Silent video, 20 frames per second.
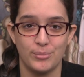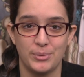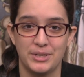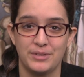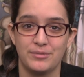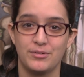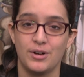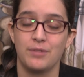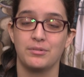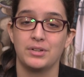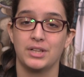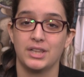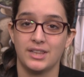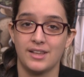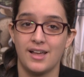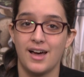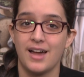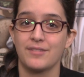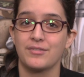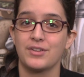will involve a
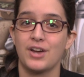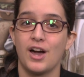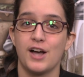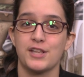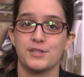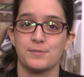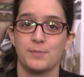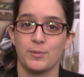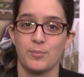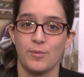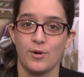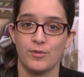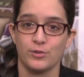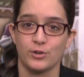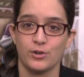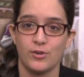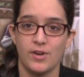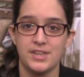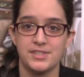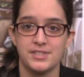lot of cosmic Marvel
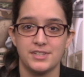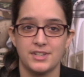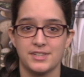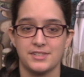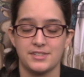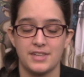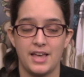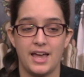craziness